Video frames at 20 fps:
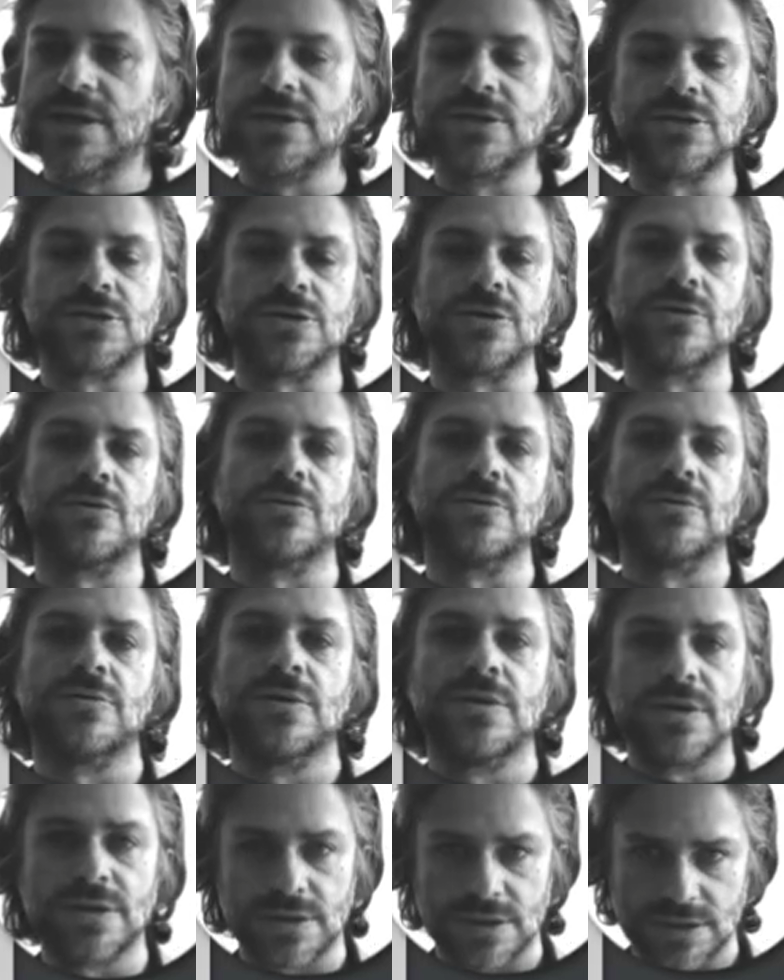So
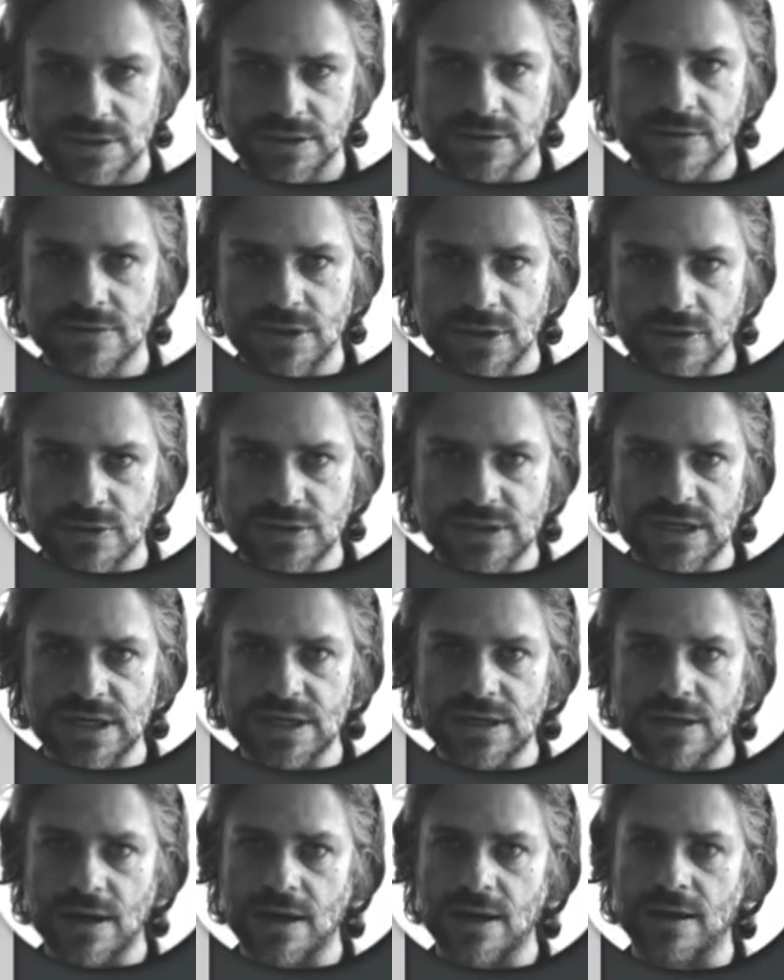still
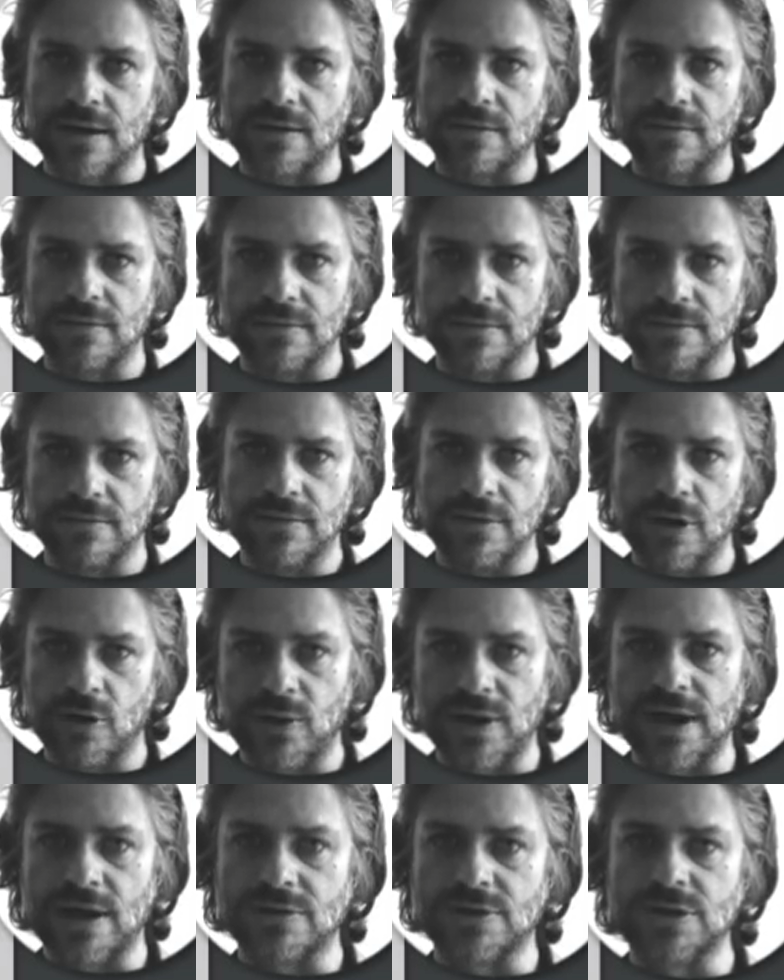using,
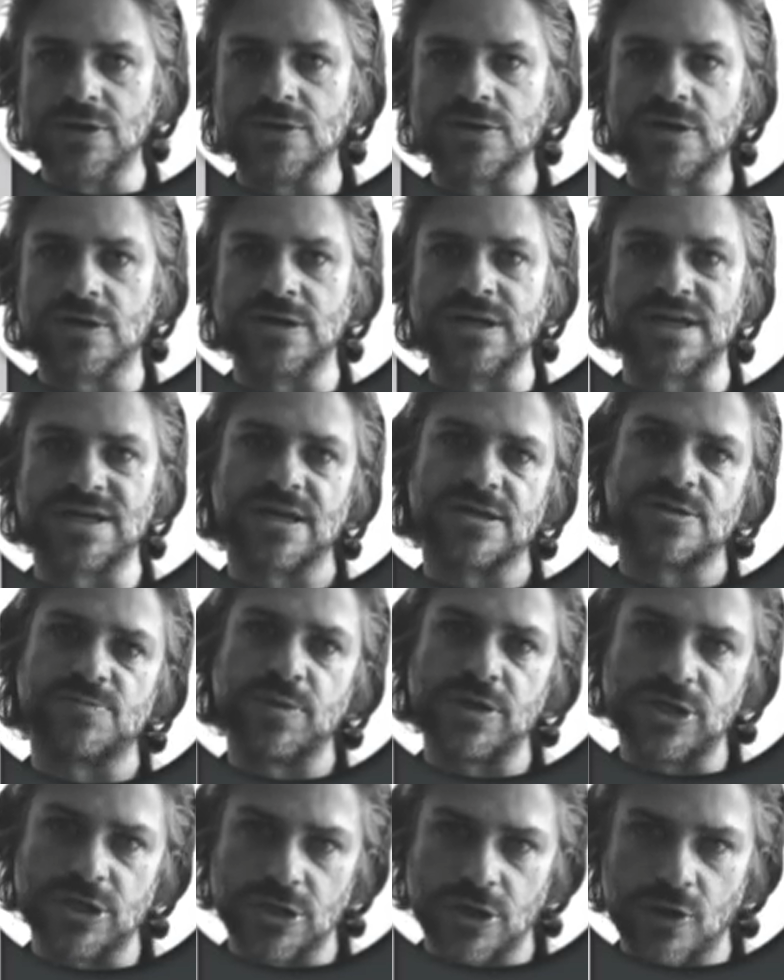knowing how to use connected
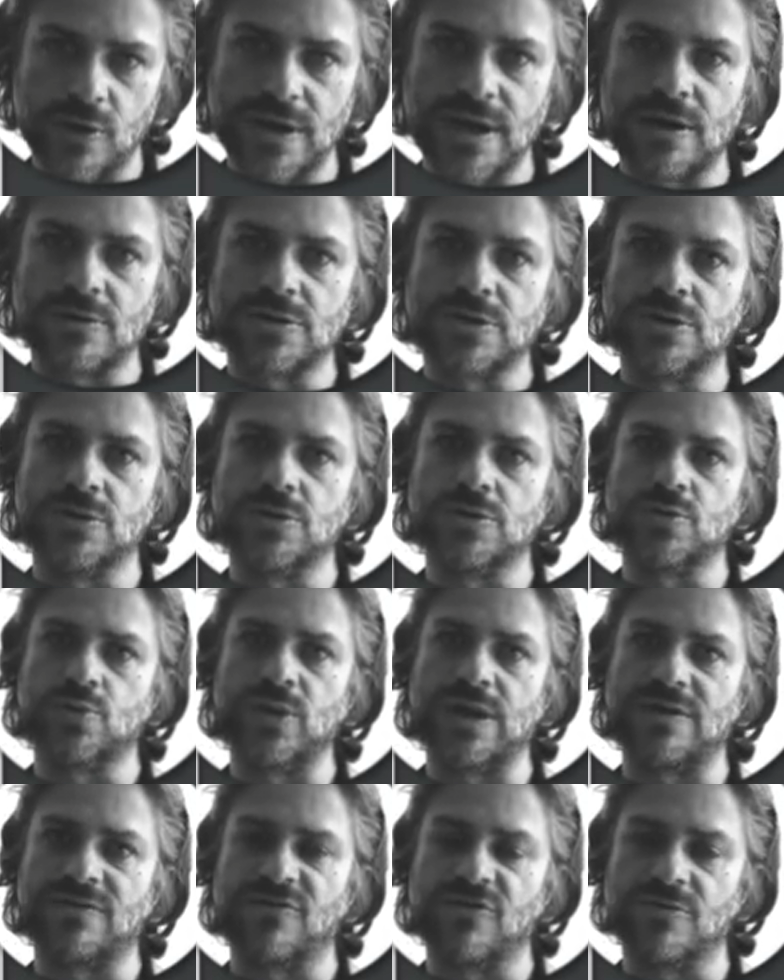speech, knowing how to use
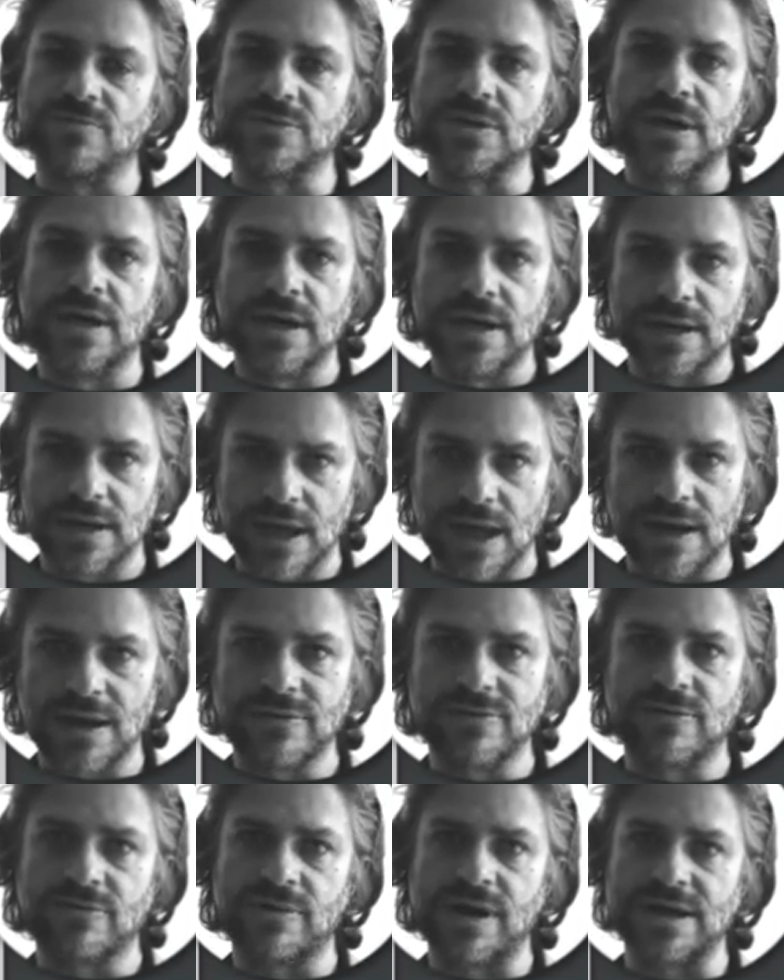weak forms,
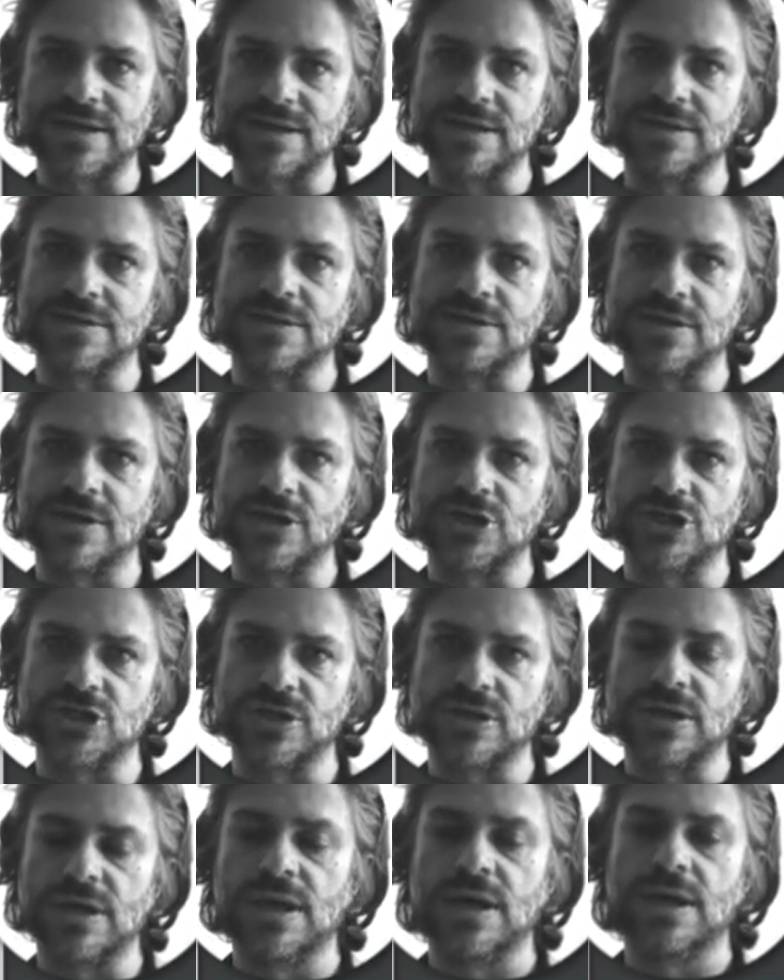getting the right
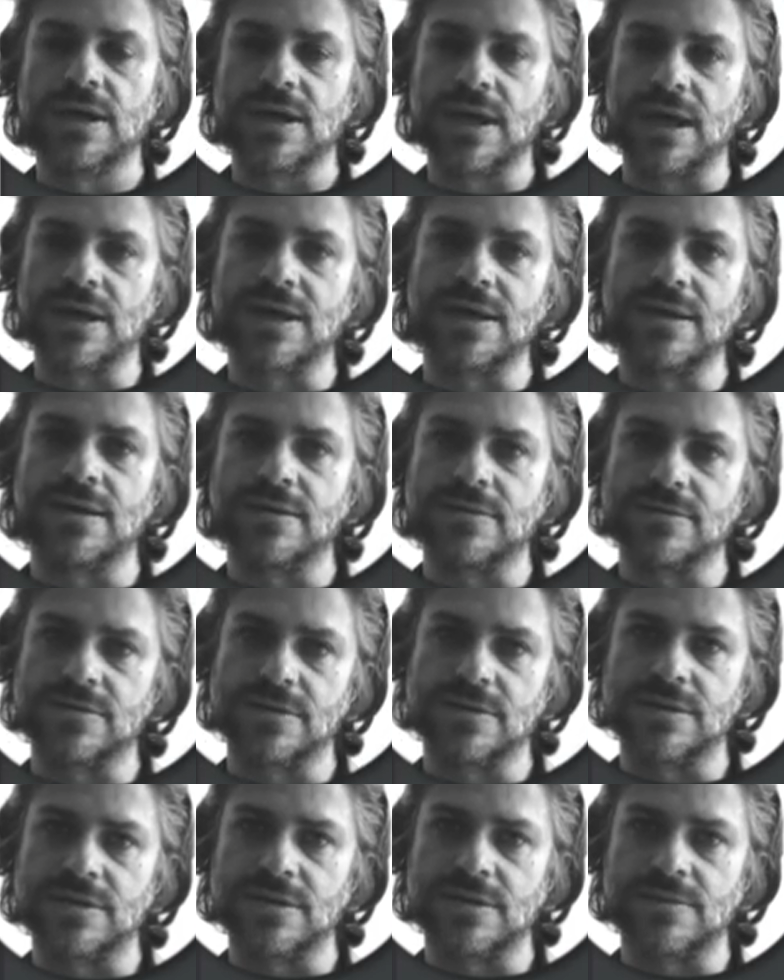intonation, getting
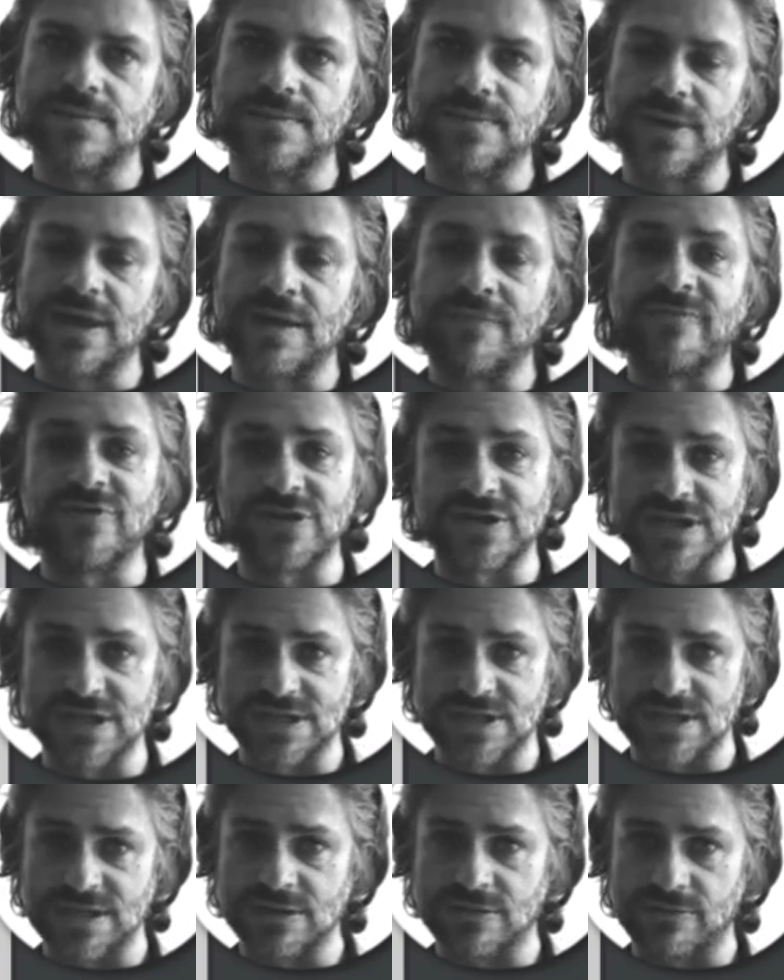the
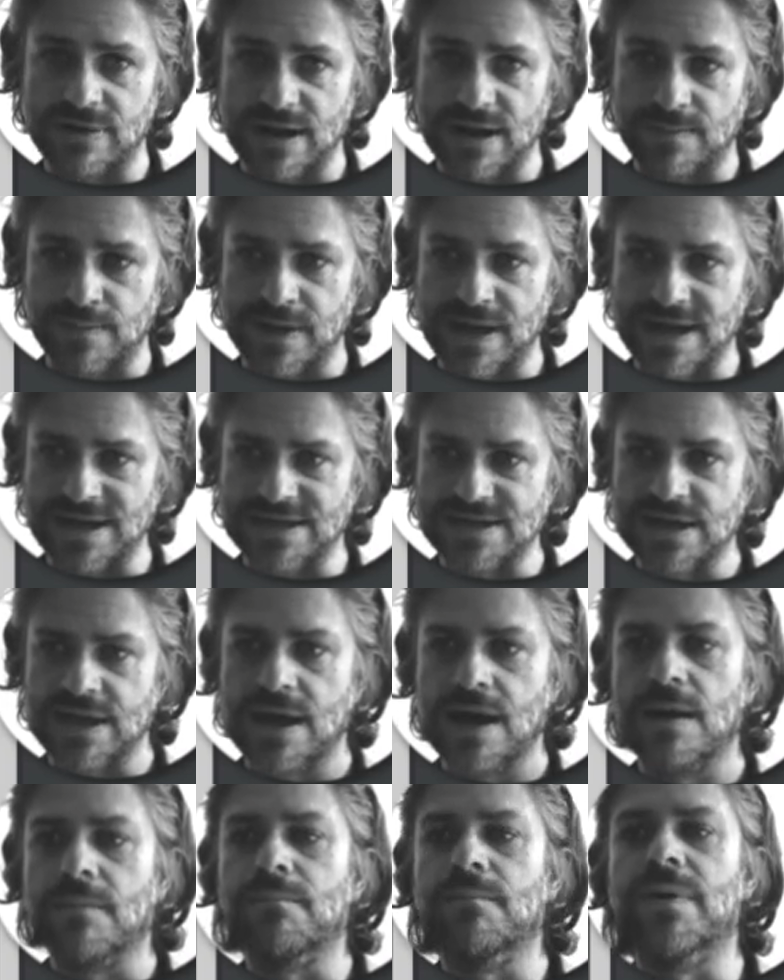emphasis in the right place,
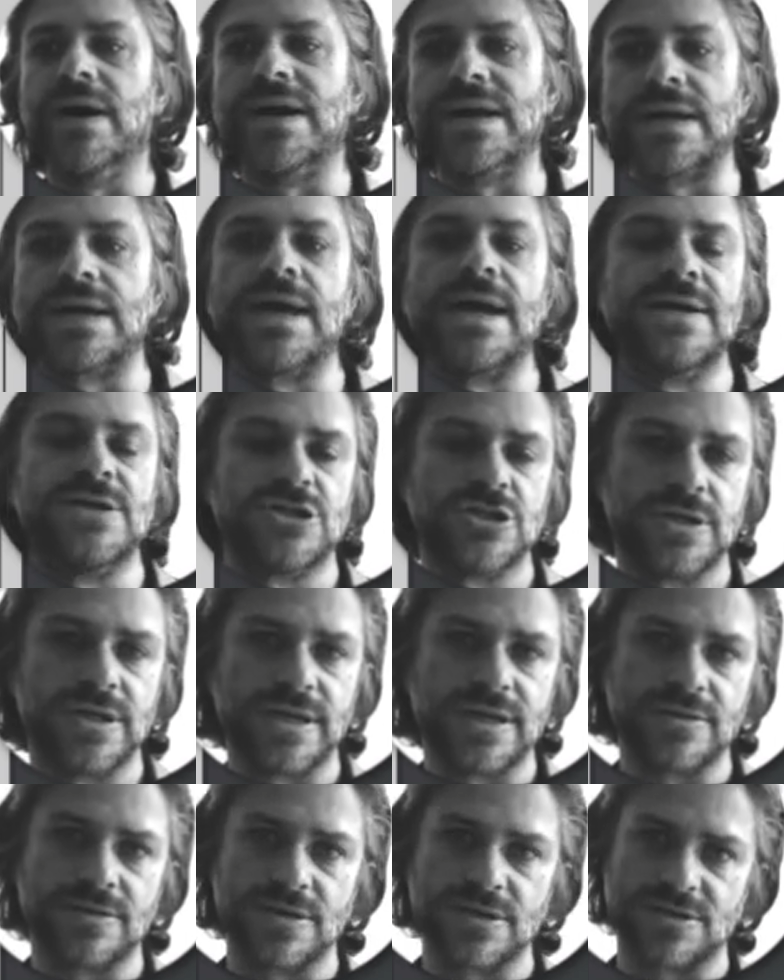but
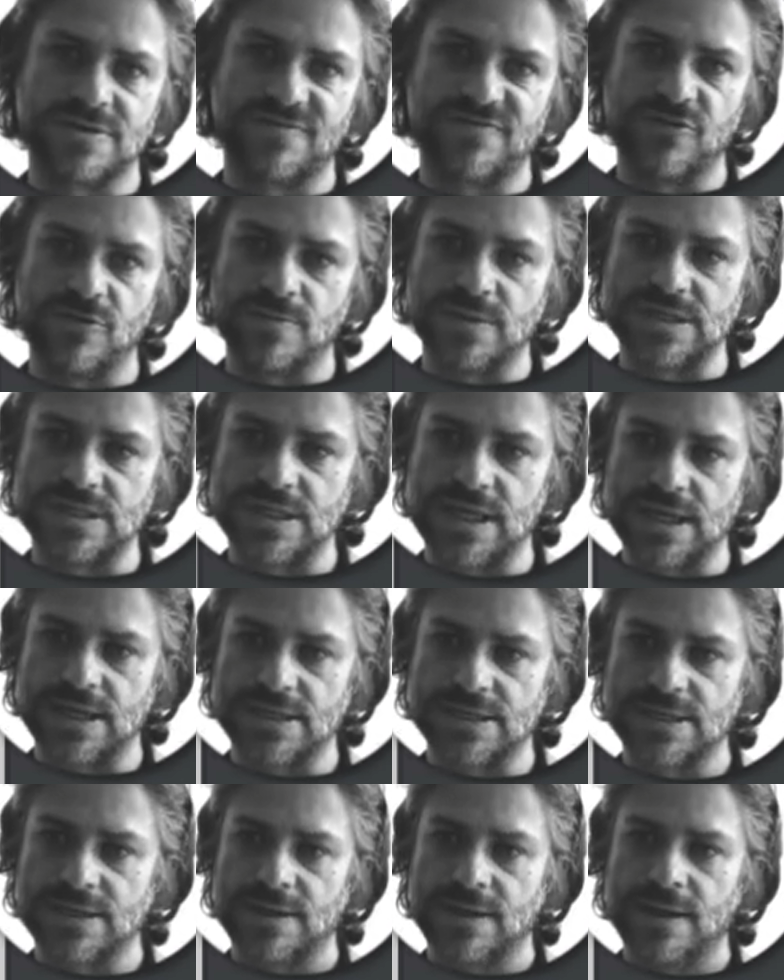occasionally there's a few
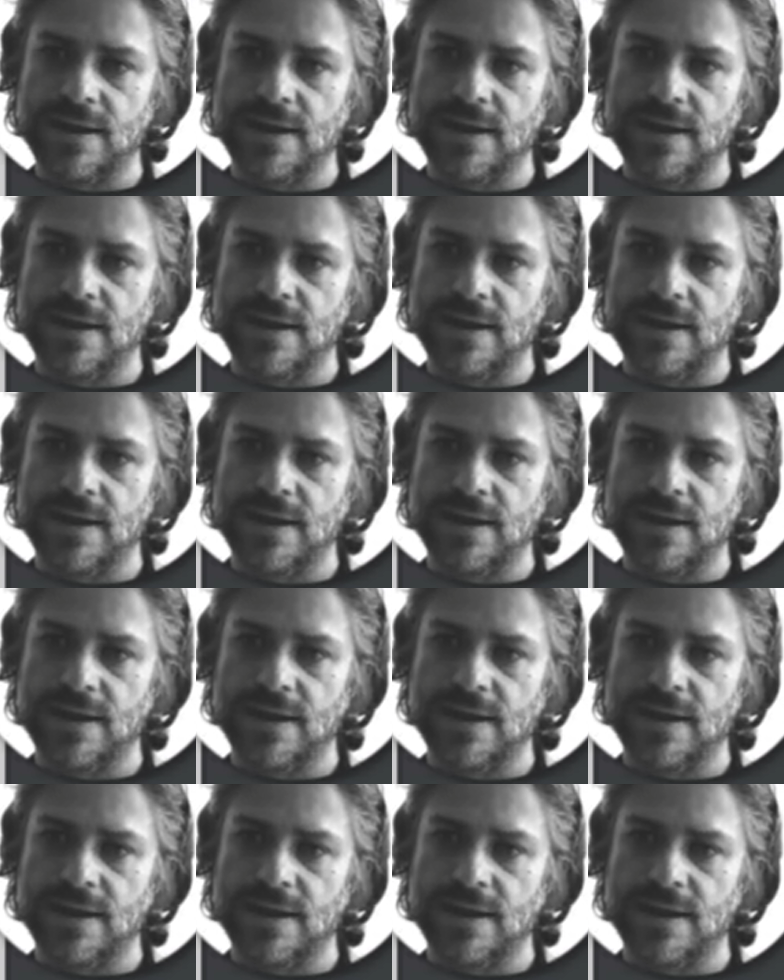mistakes.